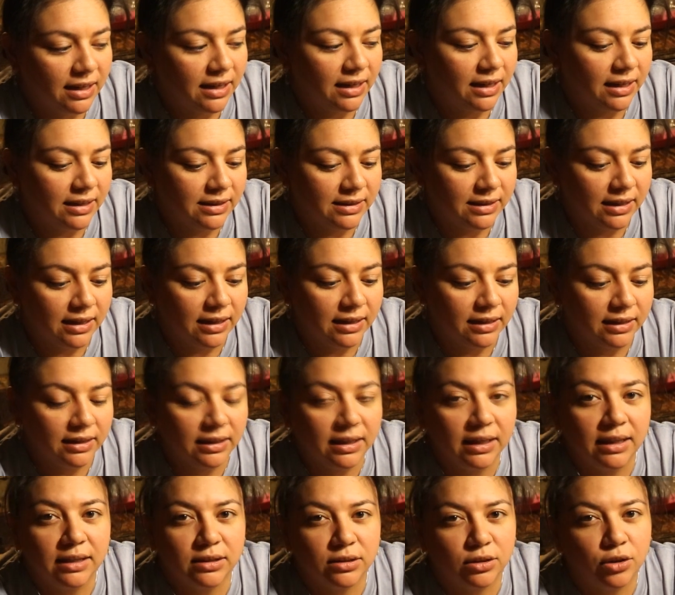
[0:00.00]
like I said,
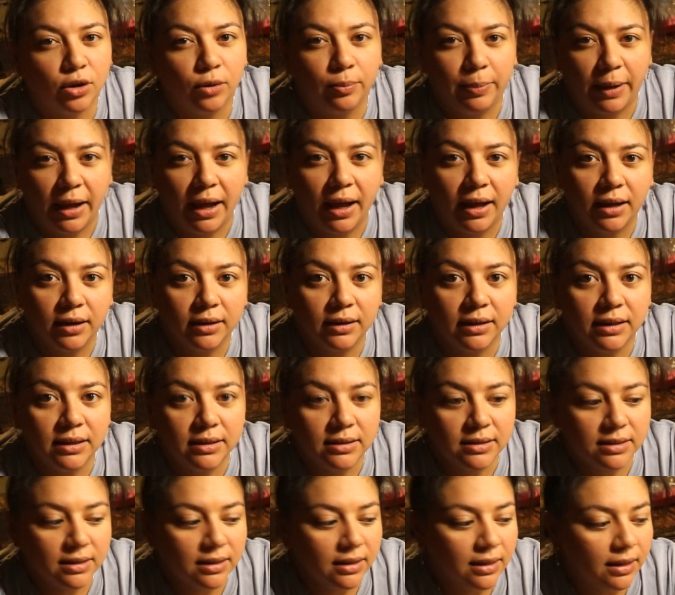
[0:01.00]
things go bad
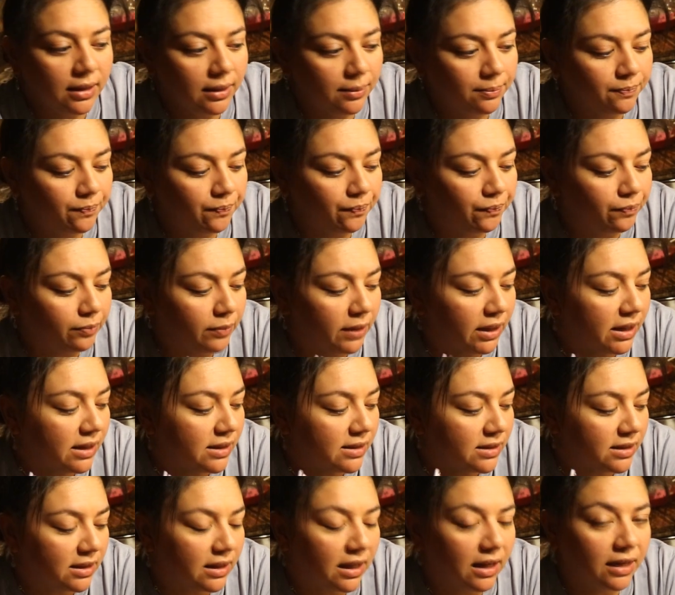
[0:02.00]
easy
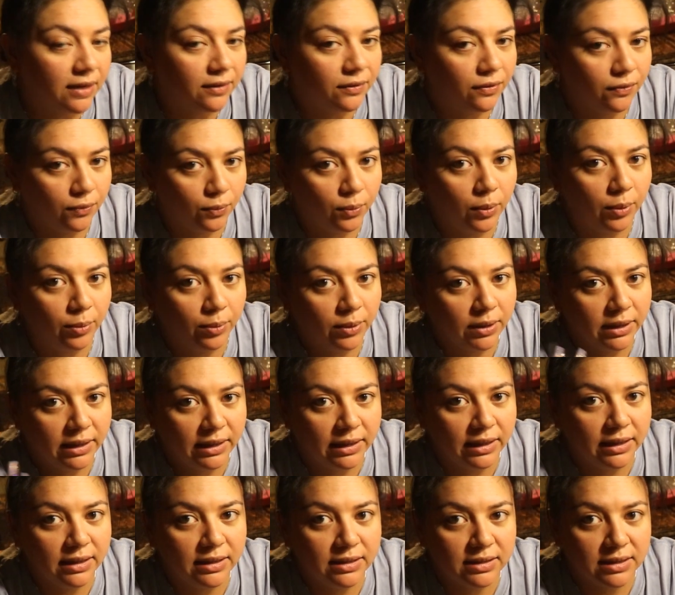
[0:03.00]
because a lot of what we're
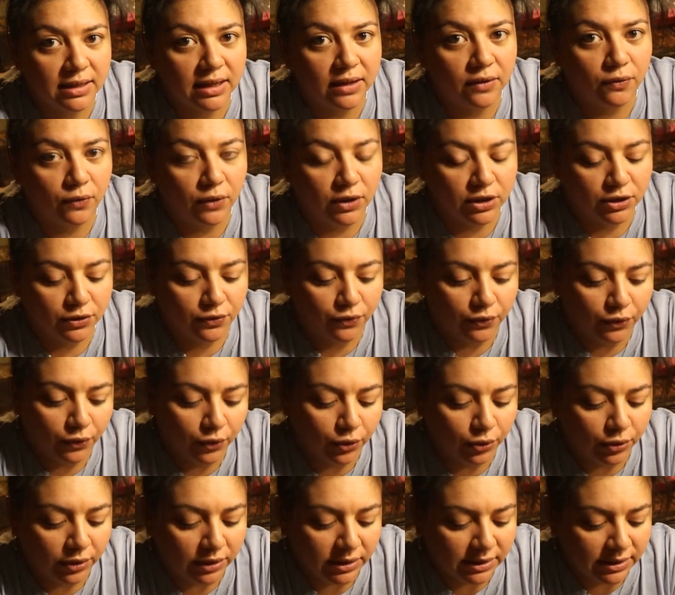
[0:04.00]
eating is like fresh
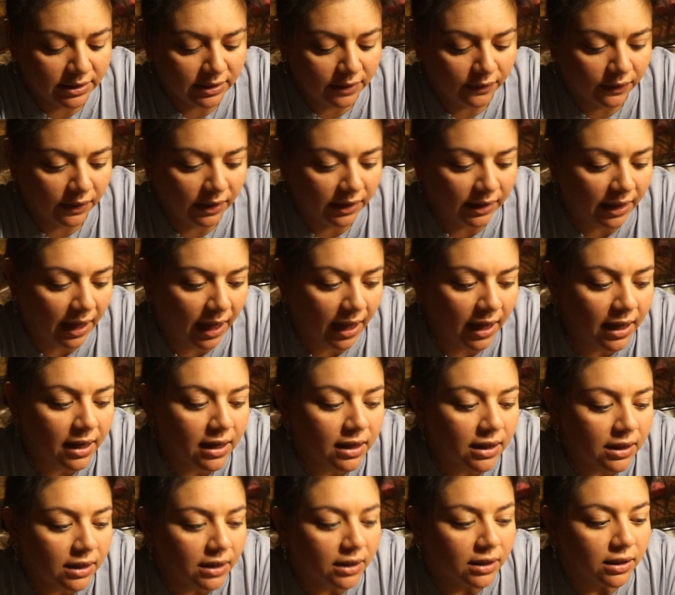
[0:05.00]
food and stuff like that.
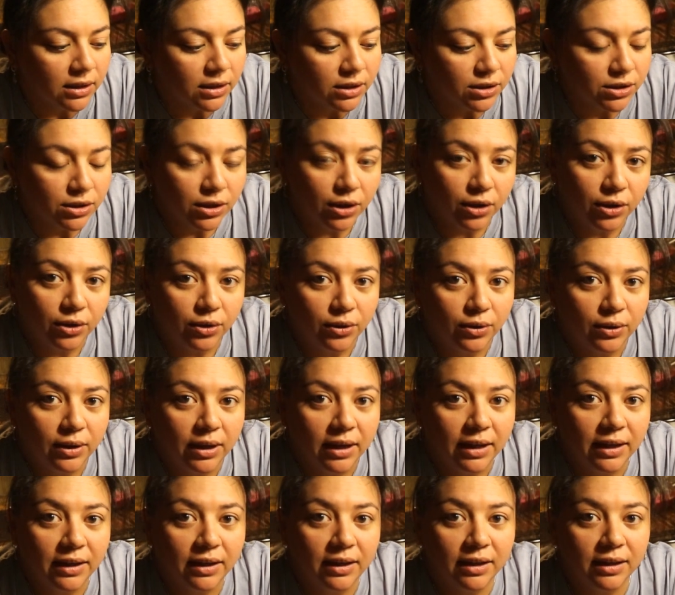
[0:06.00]
So
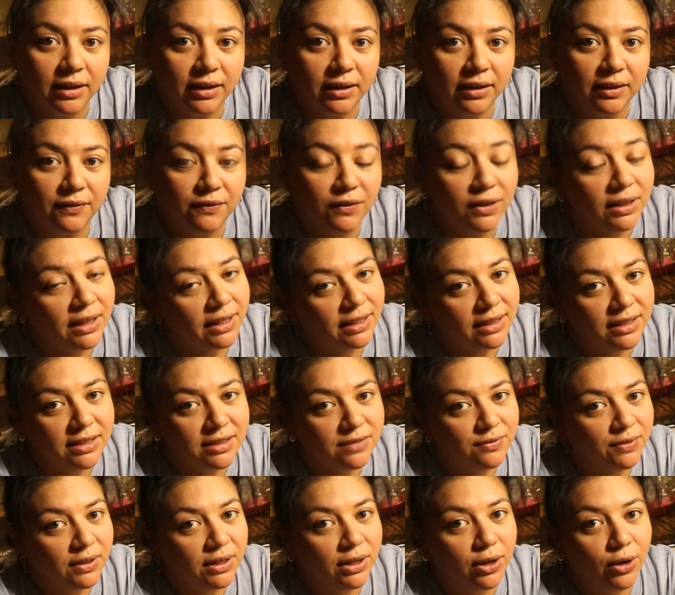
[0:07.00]
if you like
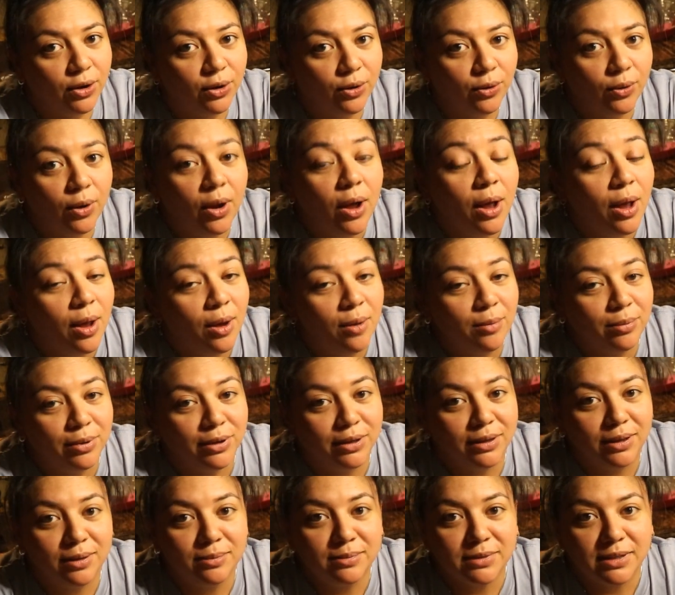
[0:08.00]
this video,
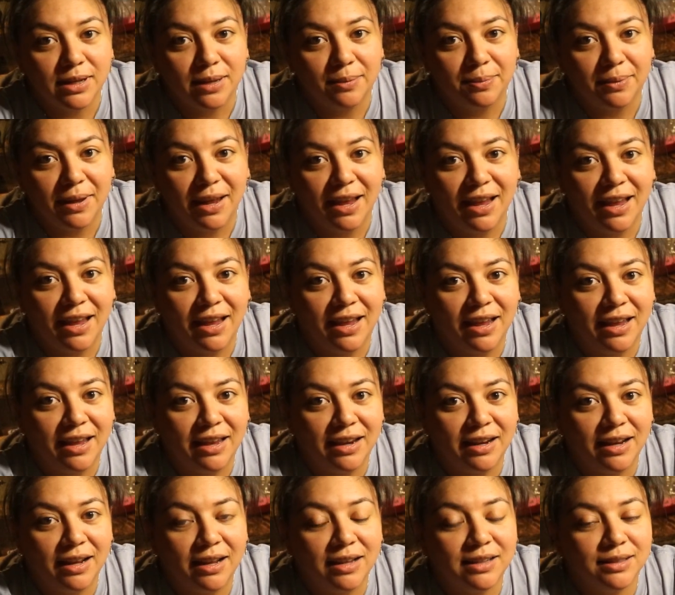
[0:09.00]
put a thumbs up
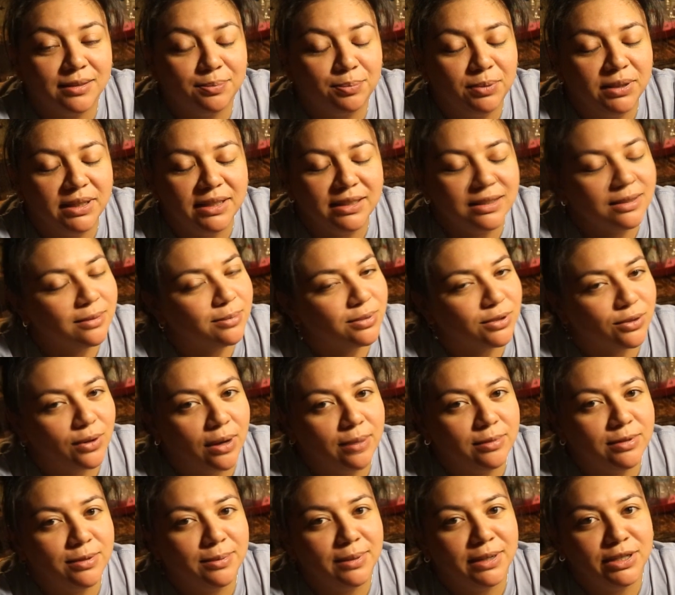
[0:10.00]
and please
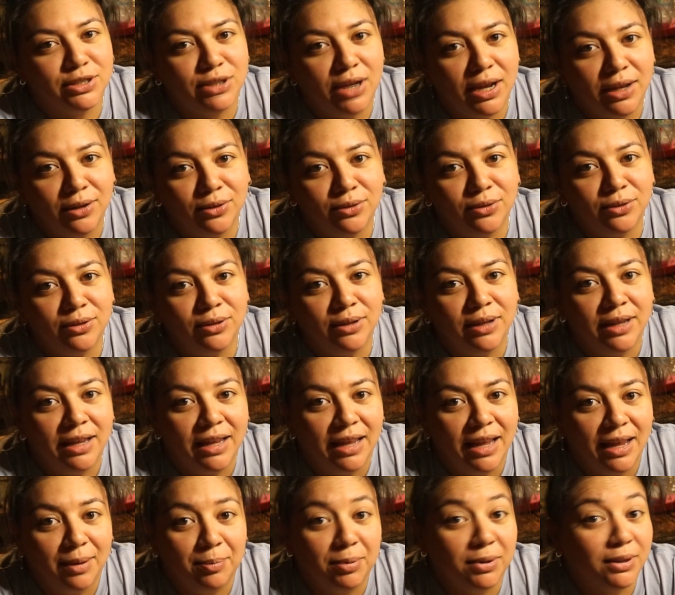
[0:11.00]
subscribe to my channel.
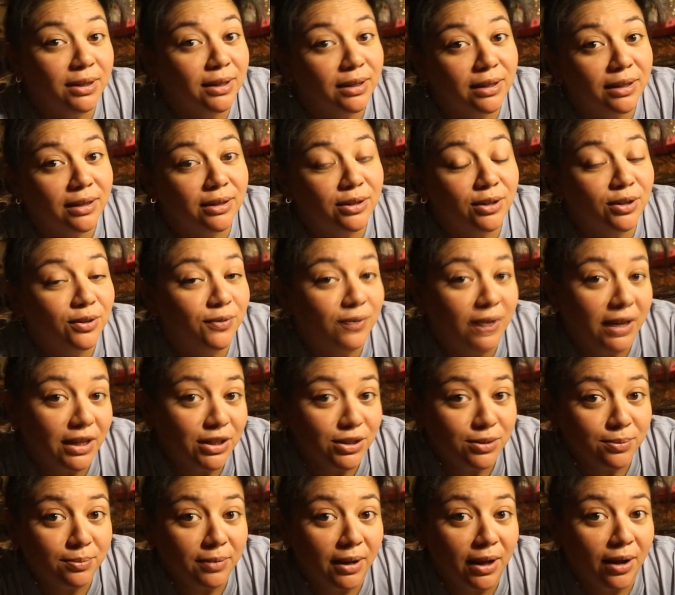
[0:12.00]
Put the notification